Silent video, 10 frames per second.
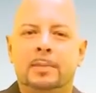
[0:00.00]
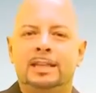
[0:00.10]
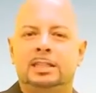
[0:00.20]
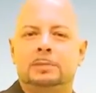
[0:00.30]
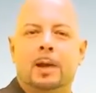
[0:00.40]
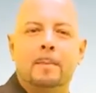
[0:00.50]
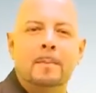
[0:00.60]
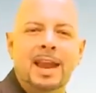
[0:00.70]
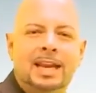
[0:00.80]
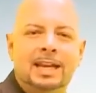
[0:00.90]
message by
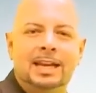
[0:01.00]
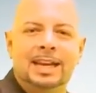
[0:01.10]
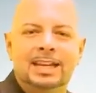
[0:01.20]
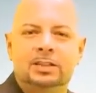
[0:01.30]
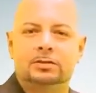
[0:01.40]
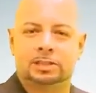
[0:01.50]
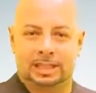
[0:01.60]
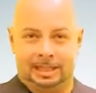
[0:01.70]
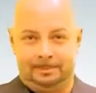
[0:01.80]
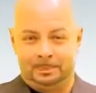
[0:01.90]
making it
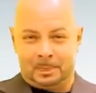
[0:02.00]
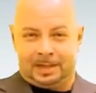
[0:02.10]
interesting.